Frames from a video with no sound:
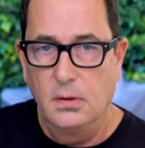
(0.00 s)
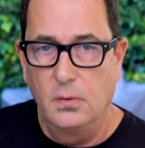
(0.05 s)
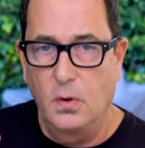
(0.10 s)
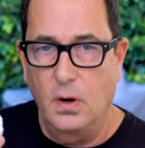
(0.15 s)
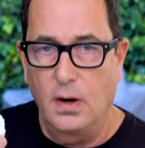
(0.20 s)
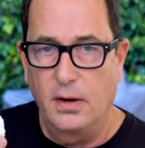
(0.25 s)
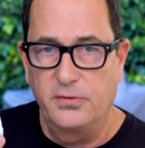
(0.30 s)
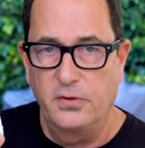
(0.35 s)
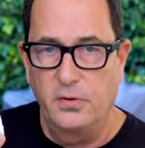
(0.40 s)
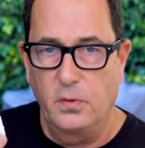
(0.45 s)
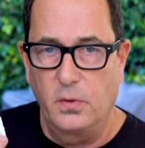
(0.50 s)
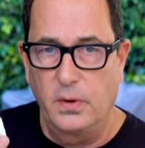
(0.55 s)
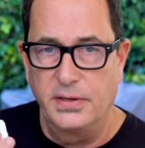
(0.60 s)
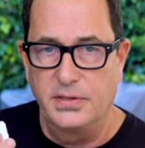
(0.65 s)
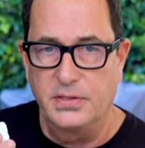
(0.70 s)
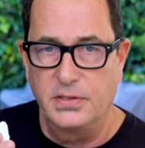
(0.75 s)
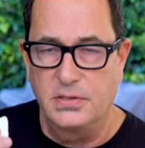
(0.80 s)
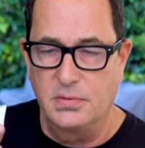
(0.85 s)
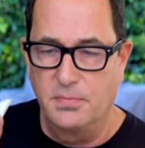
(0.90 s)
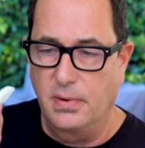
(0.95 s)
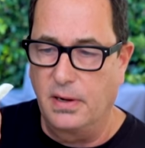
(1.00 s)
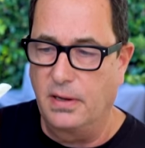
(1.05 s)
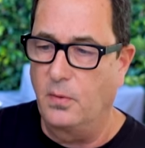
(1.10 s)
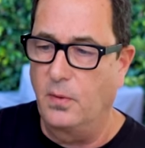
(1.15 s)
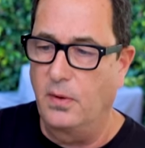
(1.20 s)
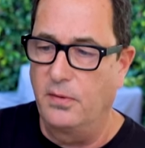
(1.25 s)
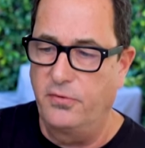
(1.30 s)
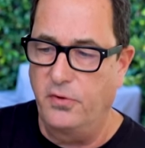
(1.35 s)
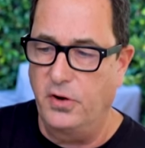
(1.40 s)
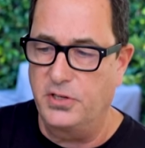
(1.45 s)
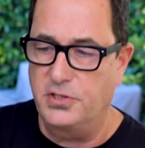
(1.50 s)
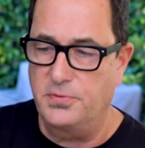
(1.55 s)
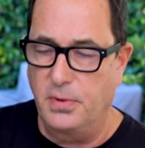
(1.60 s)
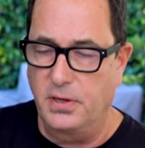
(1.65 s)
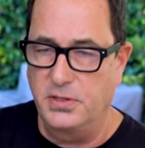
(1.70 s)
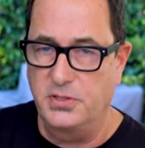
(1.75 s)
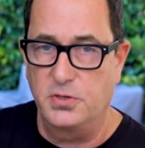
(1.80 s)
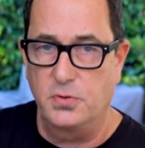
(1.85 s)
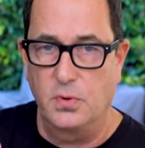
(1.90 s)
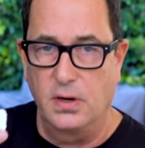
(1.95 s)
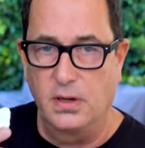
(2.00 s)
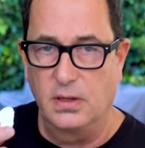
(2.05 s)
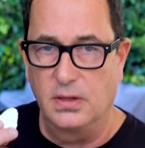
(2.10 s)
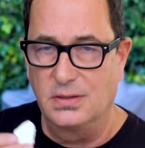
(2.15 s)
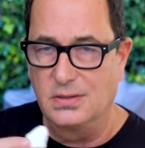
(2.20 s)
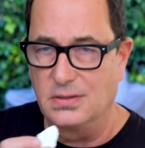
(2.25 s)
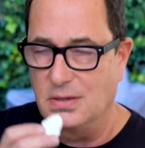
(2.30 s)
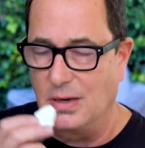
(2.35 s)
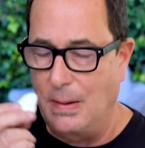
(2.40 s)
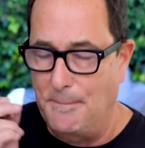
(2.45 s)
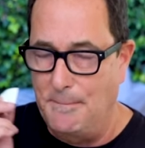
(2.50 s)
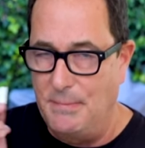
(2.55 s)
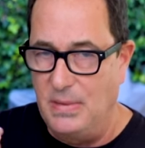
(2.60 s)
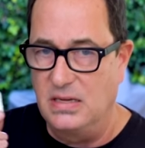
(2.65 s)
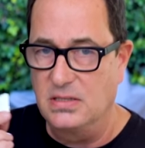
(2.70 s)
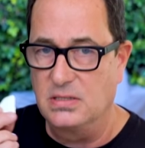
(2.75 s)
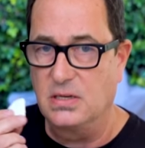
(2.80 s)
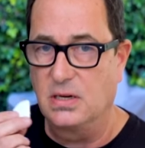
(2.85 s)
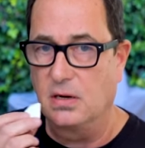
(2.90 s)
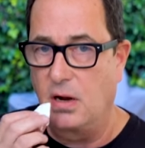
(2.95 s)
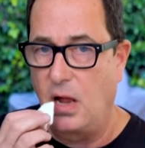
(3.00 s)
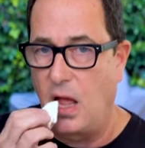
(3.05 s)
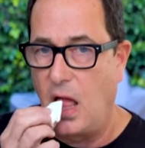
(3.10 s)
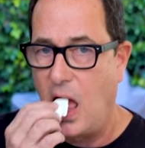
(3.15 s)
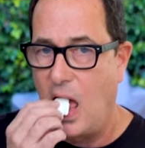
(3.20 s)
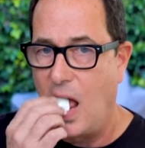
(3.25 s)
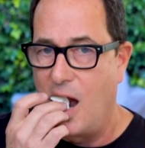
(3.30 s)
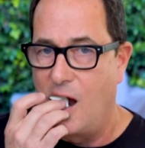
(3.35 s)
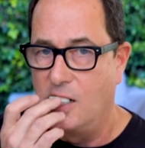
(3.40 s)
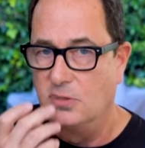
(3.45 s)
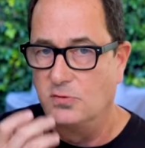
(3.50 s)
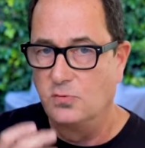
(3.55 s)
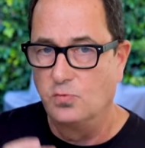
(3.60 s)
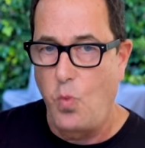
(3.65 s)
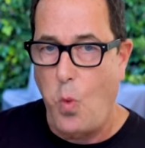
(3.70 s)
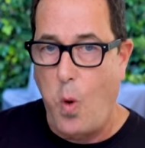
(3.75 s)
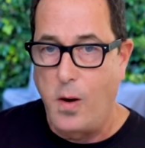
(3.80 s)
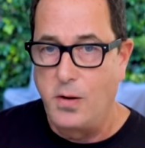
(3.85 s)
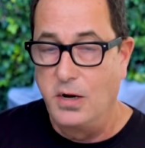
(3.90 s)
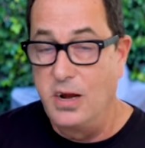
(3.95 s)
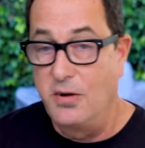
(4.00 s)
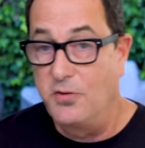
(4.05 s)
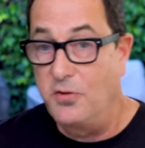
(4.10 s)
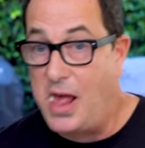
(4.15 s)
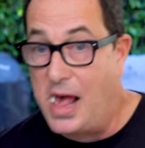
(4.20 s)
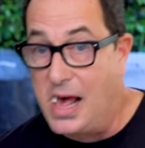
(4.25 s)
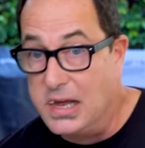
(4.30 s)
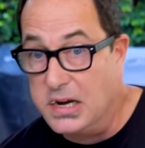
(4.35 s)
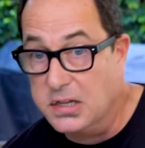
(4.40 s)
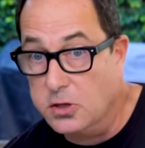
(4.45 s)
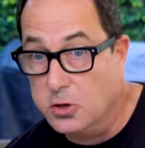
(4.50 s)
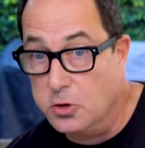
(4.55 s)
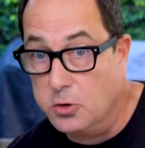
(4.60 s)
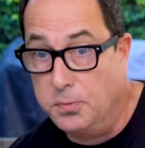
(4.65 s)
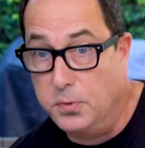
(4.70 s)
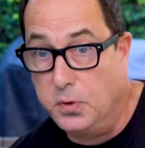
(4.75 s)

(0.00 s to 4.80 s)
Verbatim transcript: and we're off to the races. And by the way, fresh mozzarella is amazing. You ever had it, little